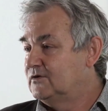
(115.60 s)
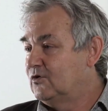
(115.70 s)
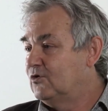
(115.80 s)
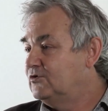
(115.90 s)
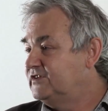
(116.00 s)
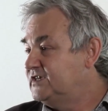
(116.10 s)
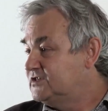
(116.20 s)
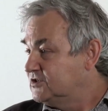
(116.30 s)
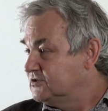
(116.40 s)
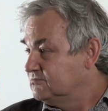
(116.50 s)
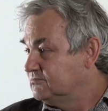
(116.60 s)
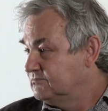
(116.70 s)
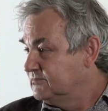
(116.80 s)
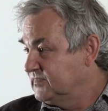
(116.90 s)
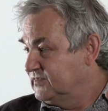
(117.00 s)
all these,
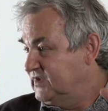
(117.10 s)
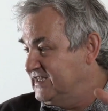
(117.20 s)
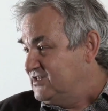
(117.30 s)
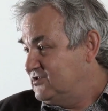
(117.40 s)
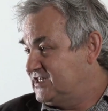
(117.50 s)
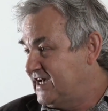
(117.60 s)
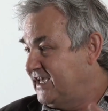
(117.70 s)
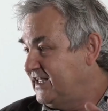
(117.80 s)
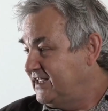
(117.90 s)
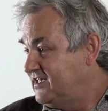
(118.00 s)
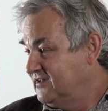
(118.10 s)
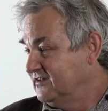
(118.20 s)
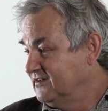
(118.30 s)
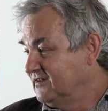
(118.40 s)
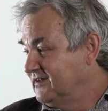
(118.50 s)
this society
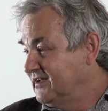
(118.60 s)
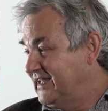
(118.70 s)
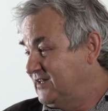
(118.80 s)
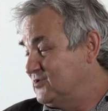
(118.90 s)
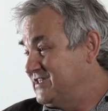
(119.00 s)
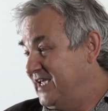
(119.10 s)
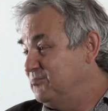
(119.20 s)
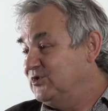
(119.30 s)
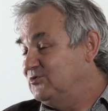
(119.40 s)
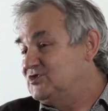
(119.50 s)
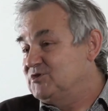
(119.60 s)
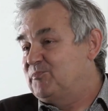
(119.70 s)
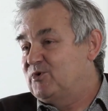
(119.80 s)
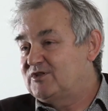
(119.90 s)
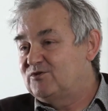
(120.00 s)
that was able to
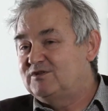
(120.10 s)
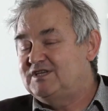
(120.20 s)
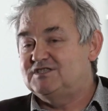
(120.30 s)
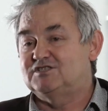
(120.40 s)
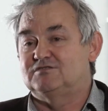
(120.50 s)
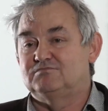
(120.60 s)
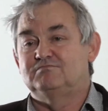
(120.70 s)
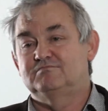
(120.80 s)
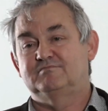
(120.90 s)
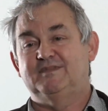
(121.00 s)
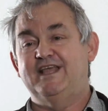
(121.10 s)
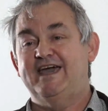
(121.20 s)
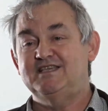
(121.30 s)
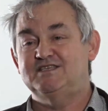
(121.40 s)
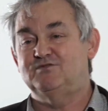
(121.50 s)
support all these
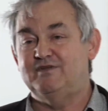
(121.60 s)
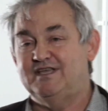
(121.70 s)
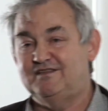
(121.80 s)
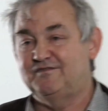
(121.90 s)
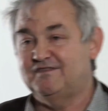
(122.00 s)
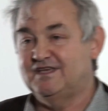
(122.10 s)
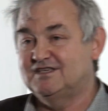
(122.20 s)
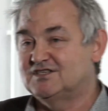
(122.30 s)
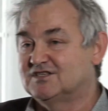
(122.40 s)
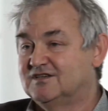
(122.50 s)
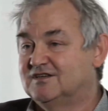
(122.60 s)
nice creative things